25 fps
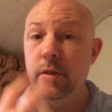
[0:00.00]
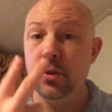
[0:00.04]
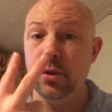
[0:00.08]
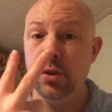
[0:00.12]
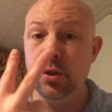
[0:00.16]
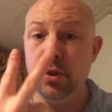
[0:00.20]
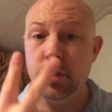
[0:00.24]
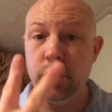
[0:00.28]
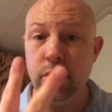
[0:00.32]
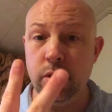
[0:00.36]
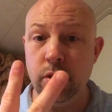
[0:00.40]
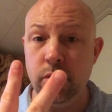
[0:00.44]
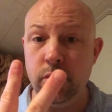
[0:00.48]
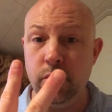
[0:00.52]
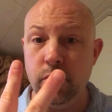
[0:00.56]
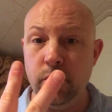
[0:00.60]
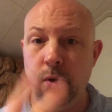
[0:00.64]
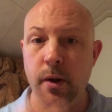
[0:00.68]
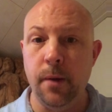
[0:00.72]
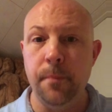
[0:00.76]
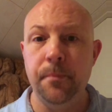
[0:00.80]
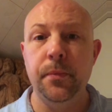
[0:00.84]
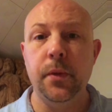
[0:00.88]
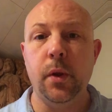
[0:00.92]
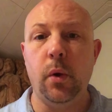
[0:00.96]
two.
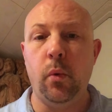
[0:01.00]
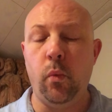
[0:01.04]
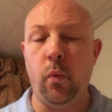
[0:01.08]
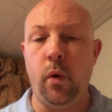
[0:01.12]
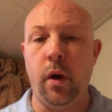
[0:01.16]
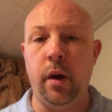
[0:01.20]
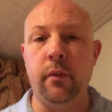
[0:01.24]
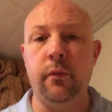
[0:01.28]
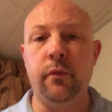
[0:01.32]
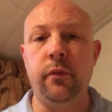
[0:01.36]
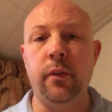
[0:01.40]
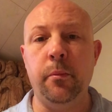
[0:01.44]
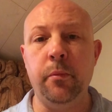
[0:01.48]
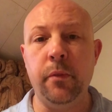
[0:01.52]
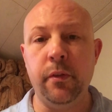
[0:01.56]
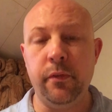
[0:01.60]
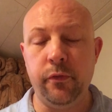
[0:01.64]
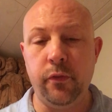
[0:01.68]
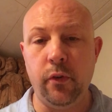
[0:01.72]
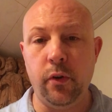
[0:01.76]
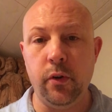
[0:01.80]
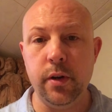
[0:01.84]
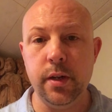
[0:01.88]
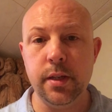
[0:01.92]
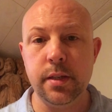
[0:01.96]
One from the
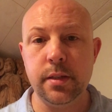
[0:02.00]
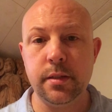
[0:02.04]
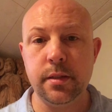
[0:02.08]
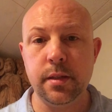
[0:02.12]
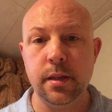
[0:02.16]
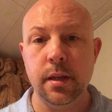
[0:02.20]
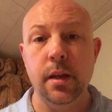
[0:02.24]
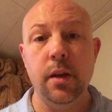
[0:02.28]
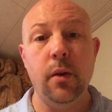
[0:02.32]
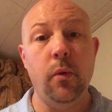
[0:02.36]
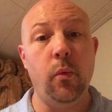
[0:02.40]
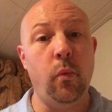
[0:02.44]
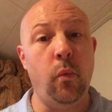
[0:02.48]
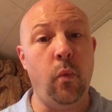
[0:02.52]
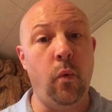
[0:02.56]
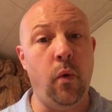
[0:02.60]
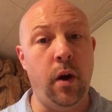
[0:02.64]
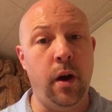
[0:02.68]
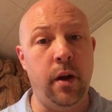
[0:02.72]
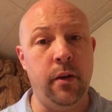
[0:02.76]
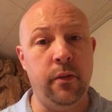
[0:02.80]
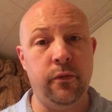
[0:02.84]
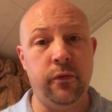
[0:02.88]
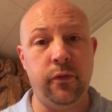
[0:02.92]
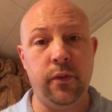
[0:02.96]
forest,
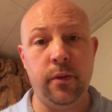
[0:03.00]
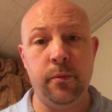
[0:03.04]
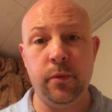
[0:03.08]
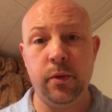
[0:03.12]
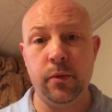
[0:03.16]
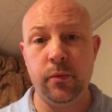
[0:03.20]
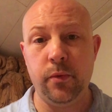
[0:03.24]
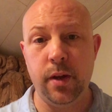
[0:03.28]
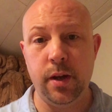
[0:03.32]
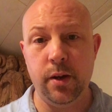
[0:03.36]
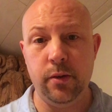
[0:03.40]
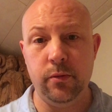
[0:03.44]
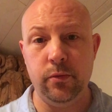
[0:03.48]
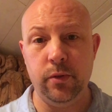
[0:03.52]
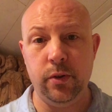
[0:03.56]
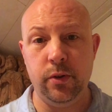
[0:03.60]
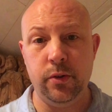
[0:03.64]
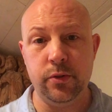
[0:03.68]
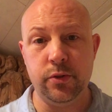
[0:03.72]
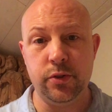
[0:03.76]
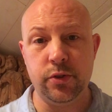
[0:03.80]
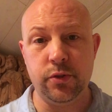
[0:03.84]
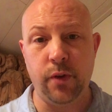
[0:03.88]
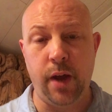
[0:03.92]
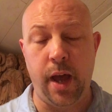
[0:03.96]
one from the
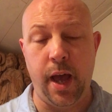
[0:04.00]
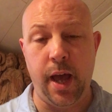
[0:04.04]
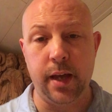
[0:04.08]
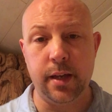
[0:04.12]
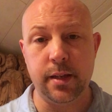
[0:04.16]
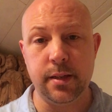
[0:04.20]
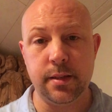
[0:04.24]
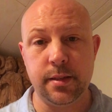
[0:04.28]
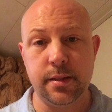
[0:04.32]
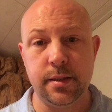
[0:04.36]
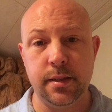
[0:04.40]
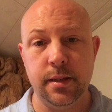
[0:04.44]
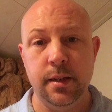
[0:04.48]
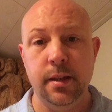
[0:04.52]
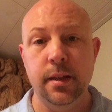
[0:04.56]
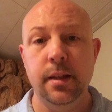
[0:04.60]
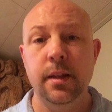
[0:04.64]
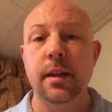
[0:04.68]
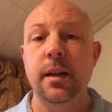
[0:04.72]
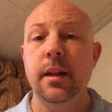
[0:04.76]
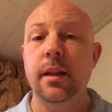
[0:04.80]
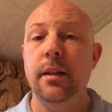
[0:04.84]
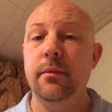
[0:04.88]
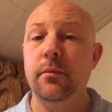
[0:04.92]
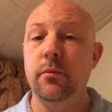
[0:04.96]
railroad tracks,
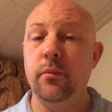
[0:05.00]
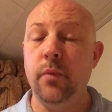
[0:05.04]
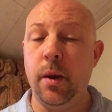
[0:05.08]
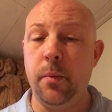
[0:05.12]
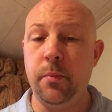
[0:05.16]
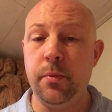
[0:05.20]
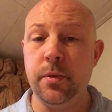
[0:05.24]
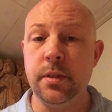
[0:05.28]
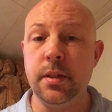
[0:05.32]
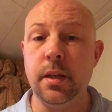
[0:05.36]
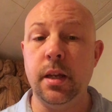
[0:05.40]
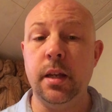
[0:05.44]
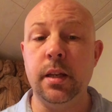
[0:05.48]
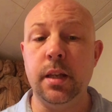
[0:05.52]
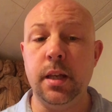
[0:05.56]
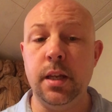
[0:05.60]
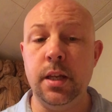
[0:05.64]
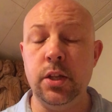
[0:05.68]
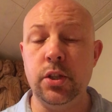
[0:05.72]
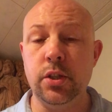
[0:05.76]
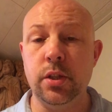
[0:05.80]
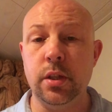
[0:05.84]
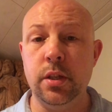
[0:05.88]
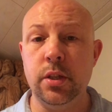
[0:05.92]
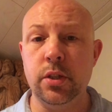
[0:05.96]
representing
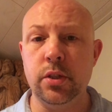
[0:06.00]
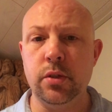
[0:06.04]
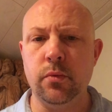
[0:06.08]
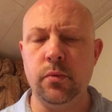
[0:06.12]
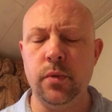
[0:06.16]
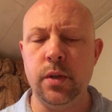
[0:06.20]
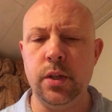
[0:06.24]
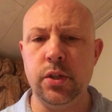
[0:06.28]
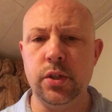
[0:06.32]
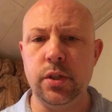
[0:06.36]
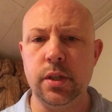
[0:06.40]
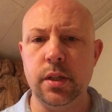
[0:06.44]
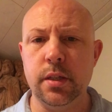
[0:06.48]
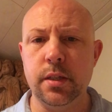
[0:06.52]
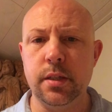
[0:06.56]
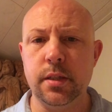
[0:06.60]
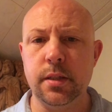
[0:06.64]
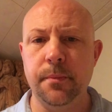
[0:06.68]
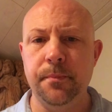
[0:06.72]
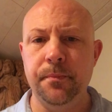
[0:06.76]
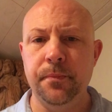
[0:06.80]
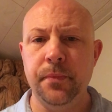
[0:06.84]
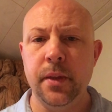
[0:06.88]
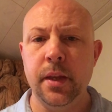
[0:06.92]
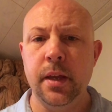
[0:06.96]
each of these orishas.
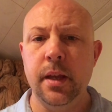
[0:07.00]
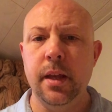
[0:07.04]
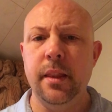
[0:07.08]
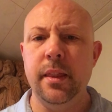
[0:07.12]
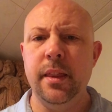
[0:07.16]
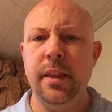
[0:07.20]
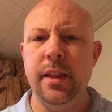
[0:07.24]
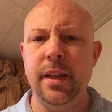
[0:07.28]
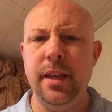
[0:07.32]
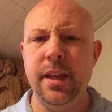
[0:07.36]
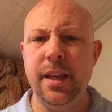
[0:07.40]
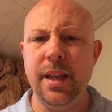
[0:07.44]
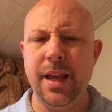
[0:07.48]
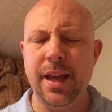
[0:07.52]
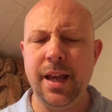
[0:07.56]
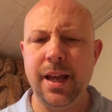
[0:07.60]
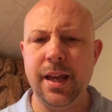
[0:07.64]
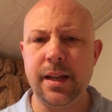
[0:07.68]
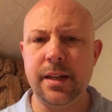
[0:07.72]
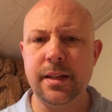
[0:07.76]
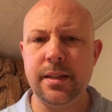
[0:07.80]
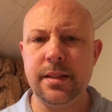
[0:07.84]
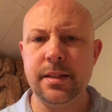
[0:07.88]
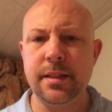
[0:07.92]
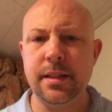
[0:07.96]
The
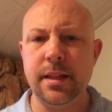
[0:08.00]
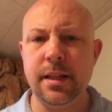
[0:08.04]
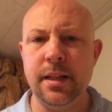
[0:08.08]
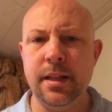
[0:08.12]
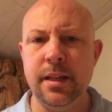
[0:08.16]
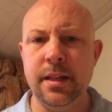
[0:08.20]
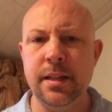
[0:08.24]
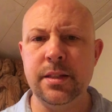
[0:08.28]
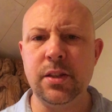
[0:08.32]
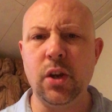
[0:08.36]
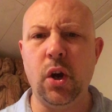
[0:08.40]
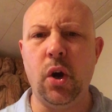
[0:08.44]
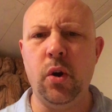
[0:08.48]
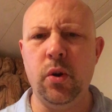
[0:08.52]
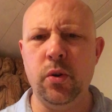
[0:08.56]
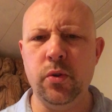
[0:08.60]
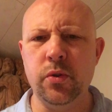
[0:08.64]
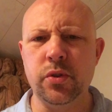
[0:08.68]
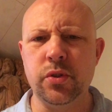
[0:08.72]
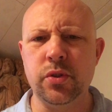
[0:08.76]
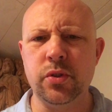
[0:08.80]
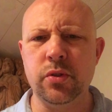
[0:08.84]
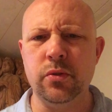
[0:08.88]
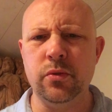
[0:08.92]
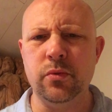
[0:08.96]
next is
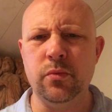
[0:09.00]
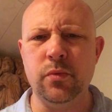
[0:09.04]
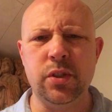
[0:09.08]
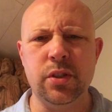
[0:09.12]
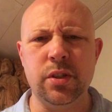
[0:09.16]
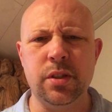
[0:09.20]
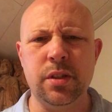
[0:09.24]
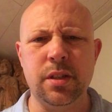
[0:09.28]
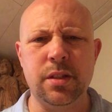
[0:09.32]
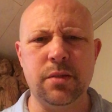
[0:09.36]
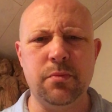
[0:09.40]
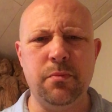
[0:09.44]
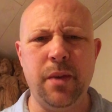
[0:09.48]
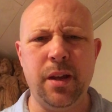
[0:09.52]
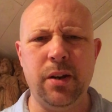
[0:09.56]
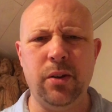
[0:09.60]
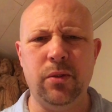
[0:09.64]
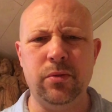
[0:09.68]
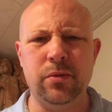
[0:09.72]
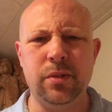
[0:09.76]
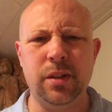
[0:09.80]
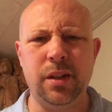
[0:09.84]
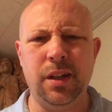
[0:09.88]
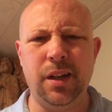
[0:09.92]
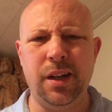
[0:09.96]
Osun, which is this
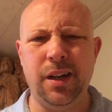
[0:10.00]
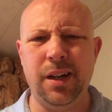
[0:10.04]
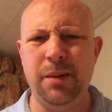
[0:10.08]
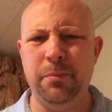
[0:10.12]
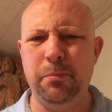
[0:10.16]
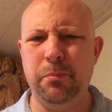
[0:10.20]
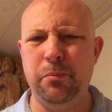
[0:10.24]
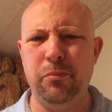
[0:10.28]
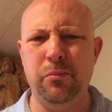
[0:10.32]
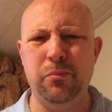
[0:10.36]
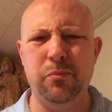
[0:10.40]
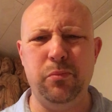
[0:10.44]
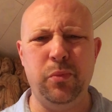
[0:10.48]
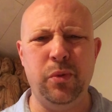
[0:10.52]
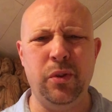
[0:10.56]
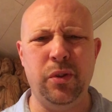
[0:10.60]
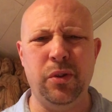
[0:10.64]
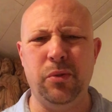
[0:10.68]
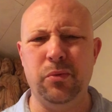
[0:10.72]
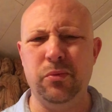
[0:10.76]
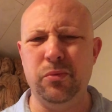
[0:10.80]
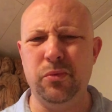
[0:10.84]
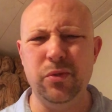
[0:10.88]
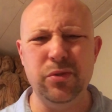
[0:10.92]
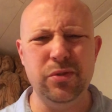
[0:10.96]
metal cup with a
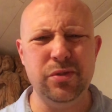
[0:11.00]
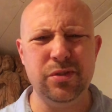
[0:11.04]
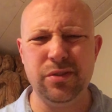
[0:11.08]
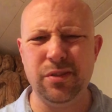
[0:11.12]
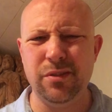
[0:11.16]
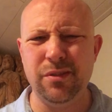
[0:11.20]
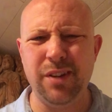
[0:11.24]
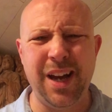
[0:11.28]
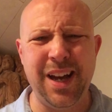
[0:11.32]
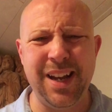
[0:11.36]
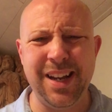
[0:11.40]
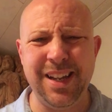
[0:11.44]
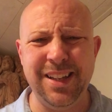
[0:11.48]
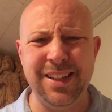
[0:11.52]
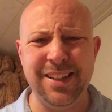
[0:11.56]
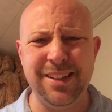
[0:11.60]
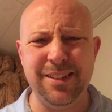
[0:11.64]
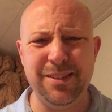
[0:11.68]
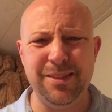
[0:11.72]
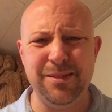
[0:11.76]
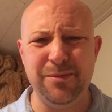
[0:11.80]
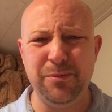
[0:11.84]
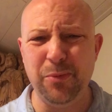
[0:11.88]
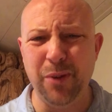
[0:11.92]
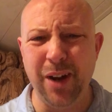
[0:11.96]
rooster on it.
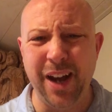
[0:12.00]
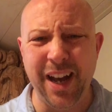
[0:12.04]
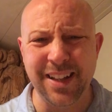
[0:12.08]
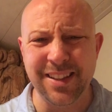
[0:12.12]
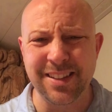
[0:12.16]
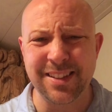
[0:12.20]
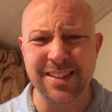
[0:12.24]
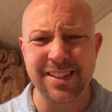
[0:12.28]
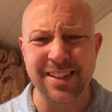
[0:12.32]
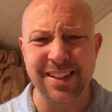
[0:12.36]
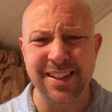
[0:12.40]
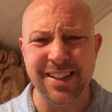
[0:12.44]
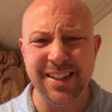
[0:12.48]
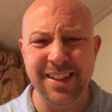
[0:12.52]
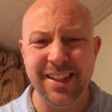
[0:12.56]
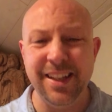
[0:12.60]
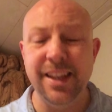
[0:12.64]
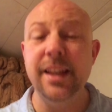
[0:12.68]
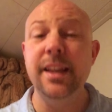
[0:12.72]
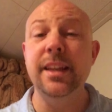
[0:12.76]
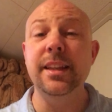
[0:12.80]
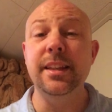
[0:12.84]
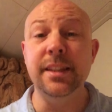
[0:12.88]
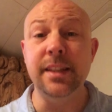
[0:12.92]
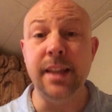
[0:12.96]
What?
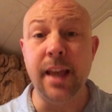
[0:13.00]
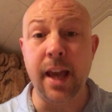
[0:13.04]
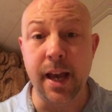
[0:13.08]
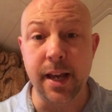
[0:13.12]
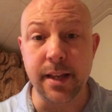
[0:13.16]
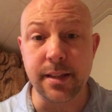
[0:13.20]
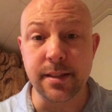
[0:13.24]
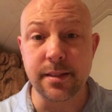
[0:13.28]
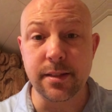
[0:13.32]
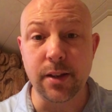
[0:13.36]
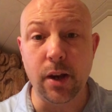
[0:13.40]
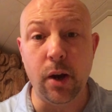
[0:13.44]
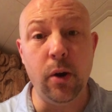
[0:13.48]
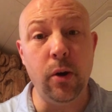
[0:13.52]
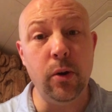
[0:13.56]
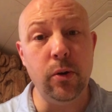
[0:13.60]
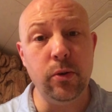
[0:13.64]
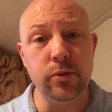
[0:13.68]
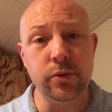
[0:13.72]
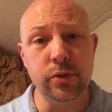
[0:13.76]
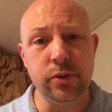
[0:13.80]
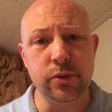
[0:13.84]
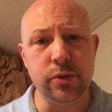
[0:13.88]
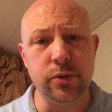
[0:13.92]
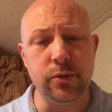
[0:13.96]
Yes,
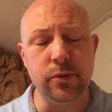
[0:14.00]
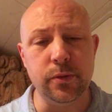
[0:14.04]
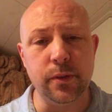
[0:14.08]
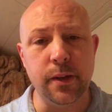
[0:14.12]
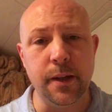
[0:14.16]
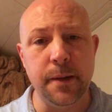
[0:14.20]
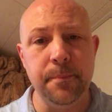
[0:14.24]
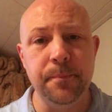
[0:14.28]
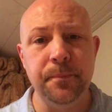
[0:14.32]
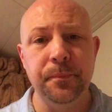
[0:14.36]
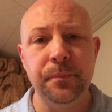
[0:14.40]
Osun.